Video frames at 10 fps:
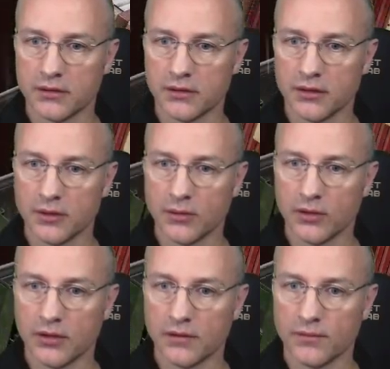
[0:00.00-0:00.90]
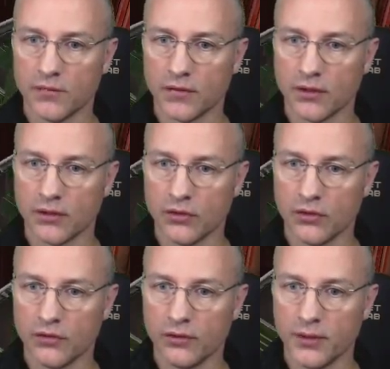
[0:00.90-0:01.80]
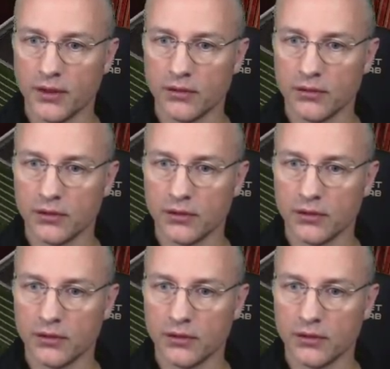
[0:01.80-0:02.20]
Come on, over we go.